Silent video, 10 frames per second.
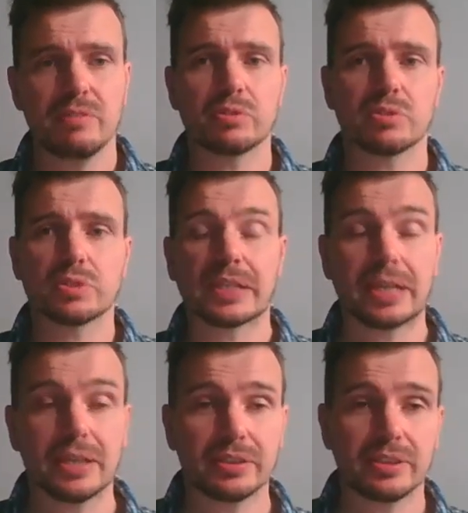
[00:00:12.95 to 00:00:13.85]
which was a
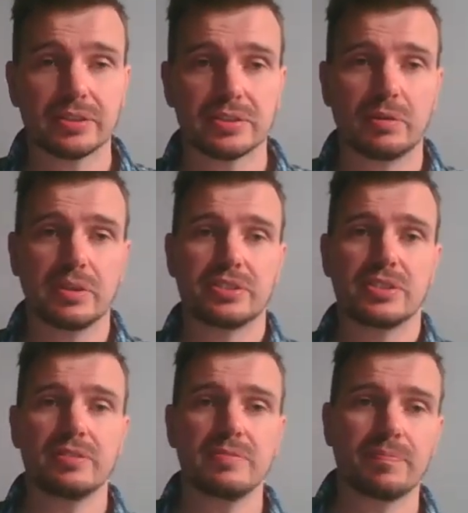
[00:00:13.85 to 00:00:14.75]
calculus
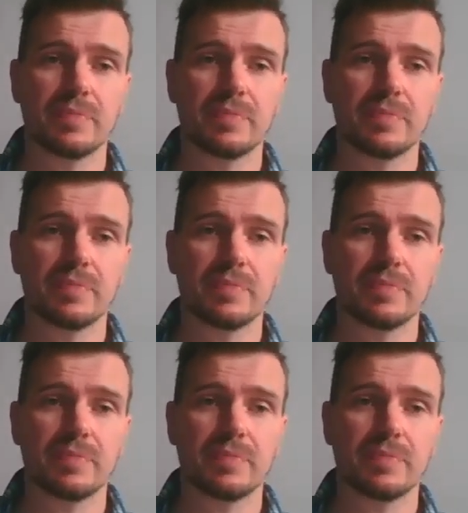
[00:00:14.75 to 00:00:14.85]
question.